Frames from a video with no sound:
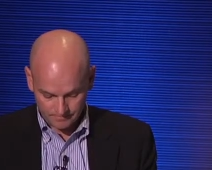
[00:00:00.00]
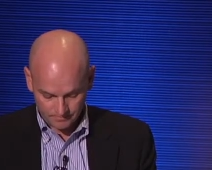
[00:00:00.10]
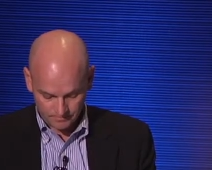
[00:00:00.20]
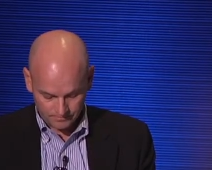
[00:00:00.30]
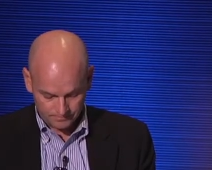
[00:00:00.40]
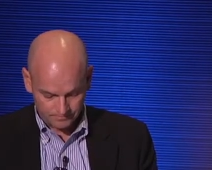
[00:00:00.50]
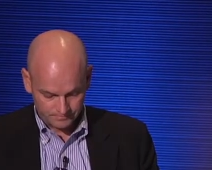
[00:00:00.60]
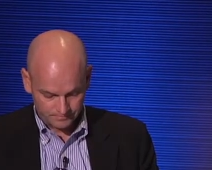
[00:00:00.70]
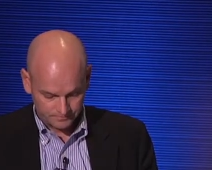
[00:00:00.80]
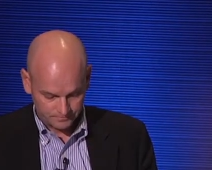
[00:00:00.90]

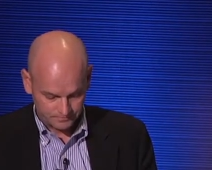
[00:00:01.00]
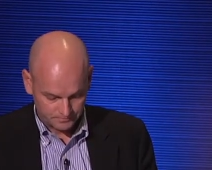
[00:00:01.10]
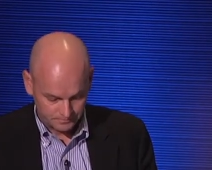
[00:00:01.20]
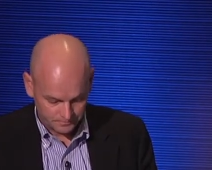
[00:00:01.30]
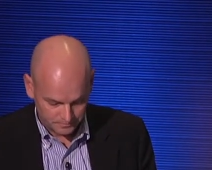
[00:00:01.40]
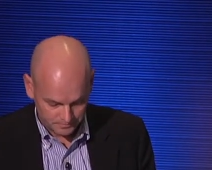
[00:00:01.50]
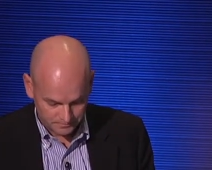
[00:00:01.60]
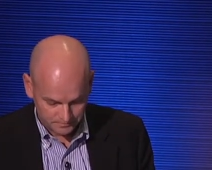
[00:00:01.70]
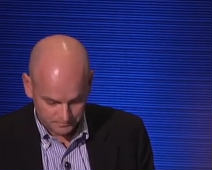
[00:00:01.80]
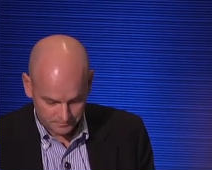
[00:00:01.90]

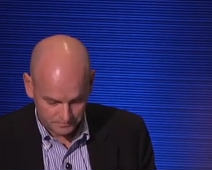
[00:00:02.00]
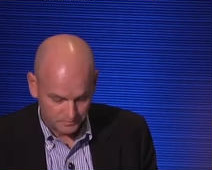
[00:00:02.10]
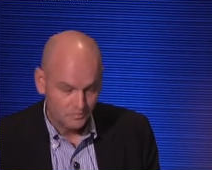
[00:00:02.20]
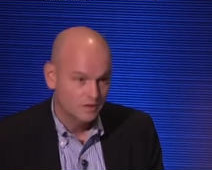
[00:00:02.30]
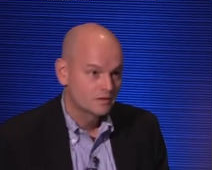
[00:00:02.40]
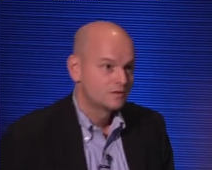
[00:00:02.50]
(no one is talking)